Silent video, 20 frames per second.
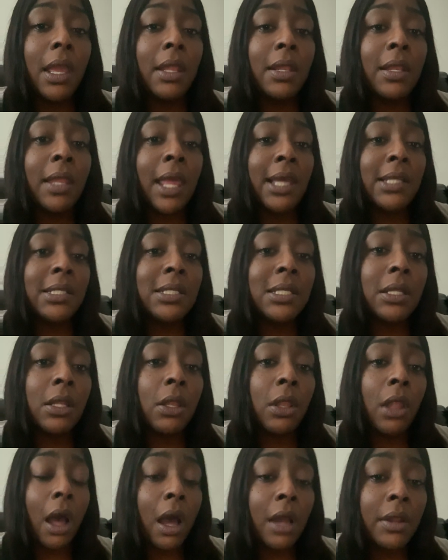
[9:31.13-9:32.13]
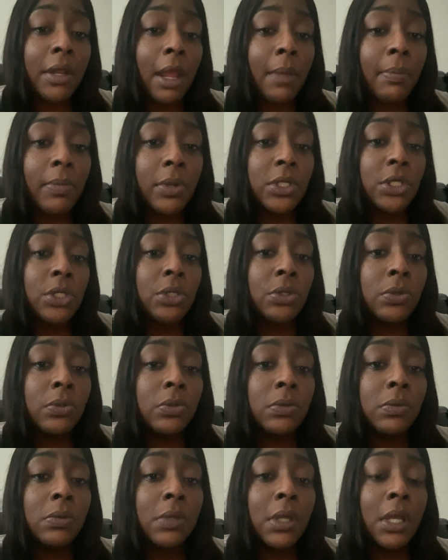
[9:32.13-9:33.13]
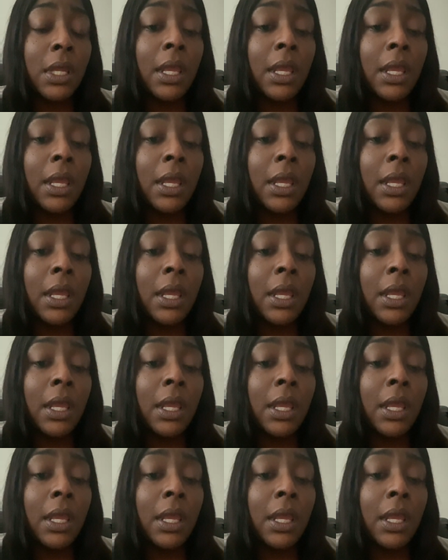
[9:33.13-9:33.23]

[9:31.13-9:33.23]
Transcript: That's law number 2